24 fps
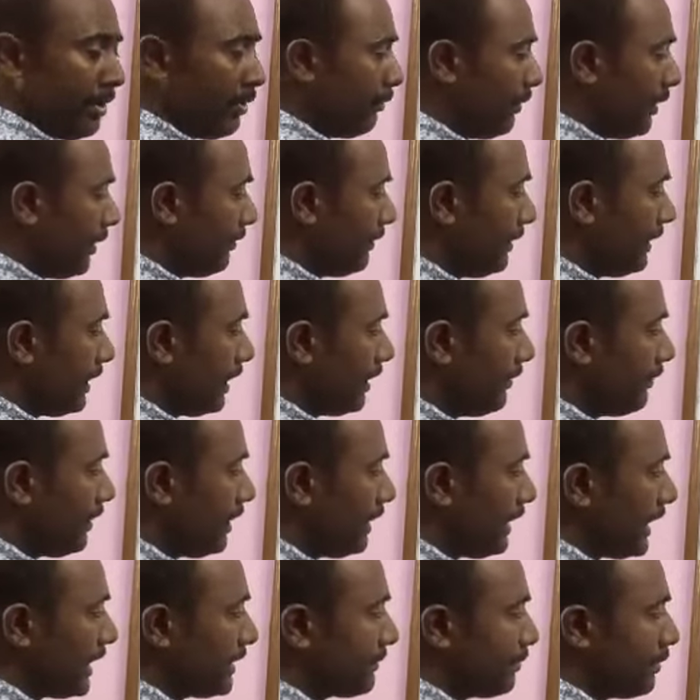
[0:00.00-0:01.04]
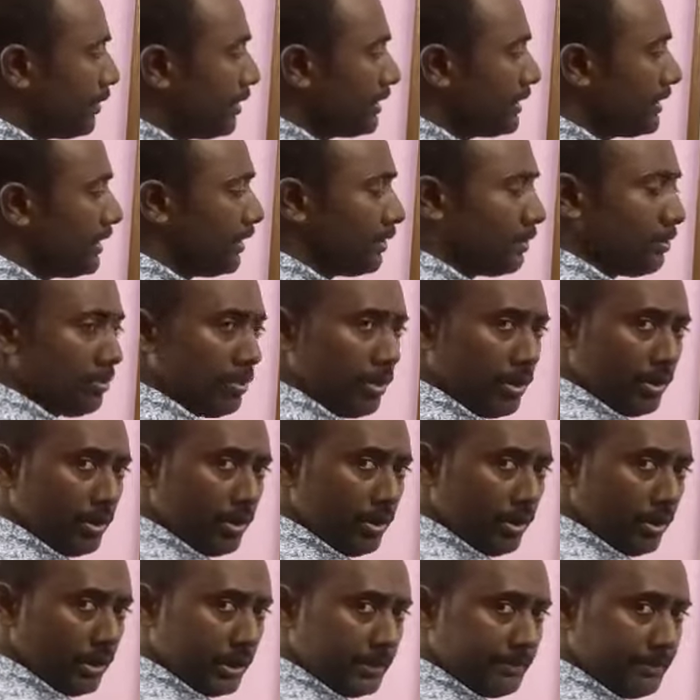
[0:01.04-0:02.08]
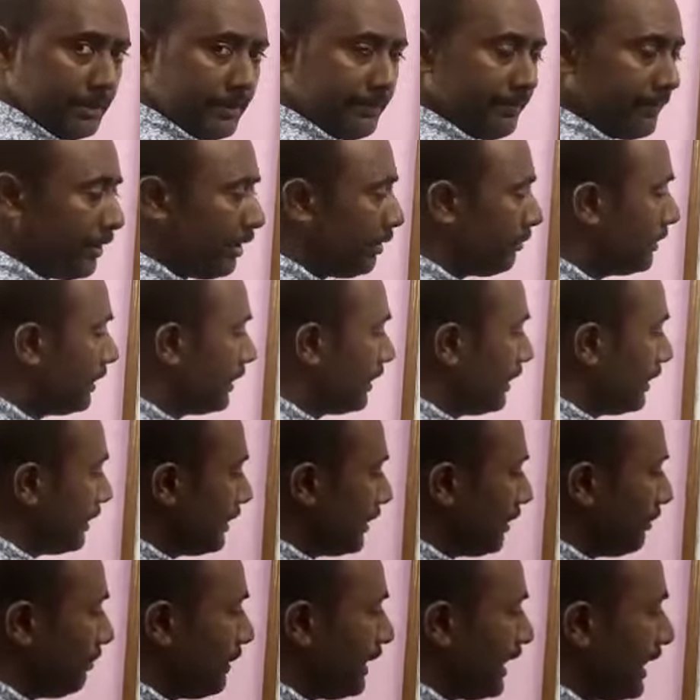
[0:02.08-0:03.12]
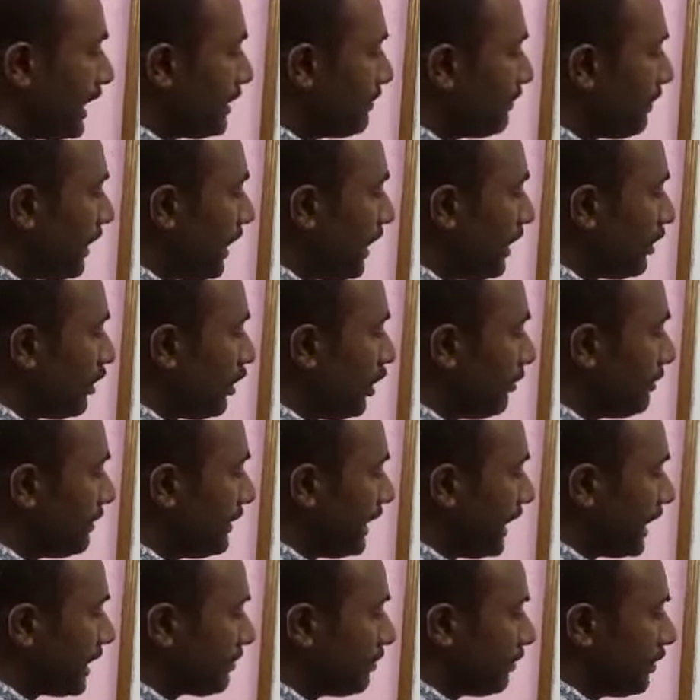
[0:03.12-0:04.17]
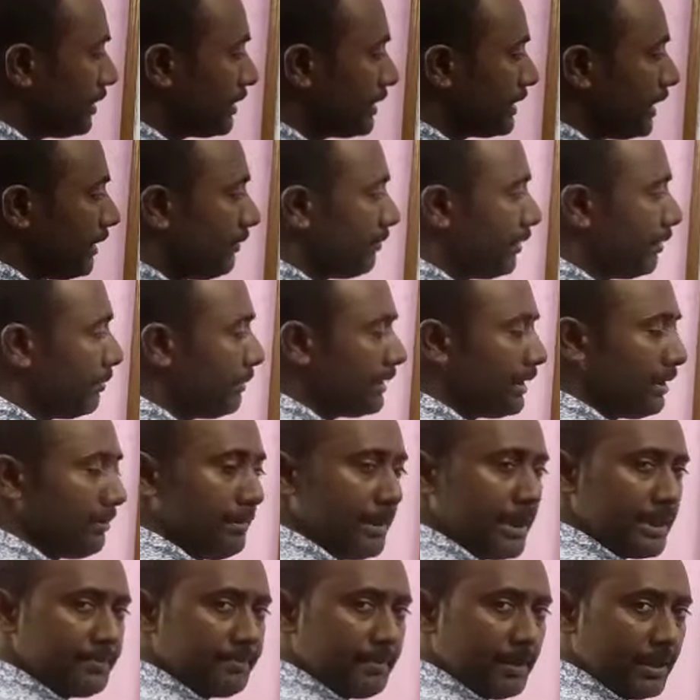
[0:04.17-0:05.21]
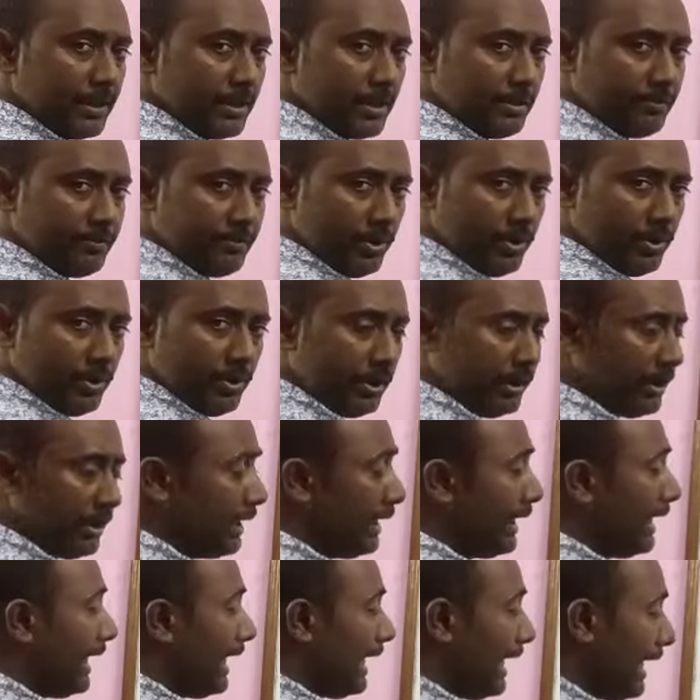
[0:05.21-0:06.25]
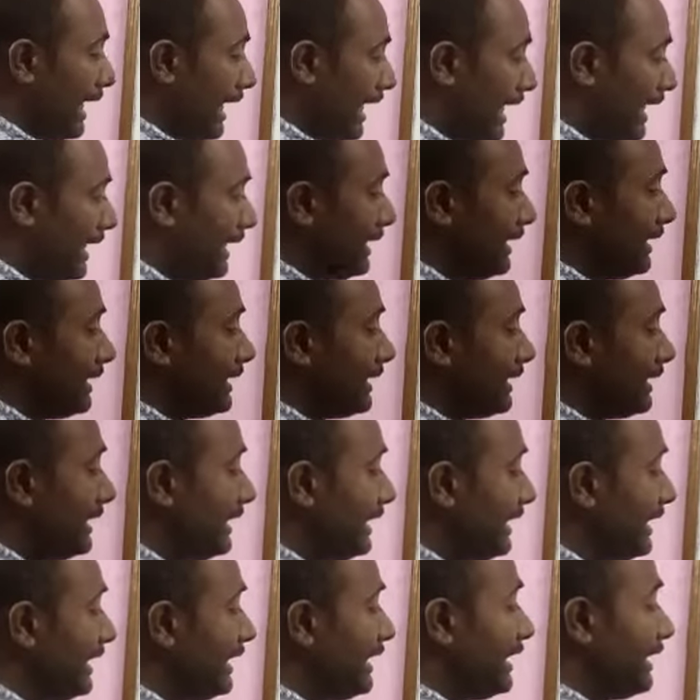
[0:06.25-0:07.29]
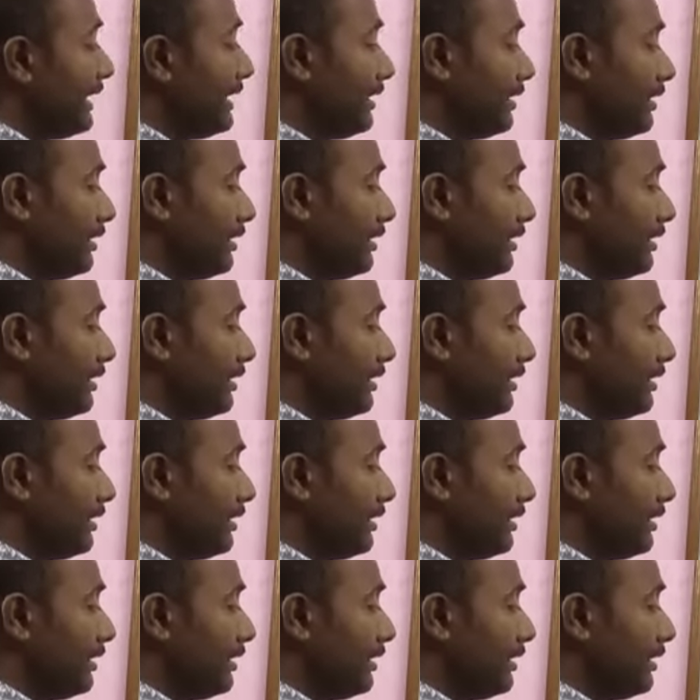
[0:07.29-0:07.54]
When we convert exponential to logarithmic form, the base part of the exponential will be the base part of log, and the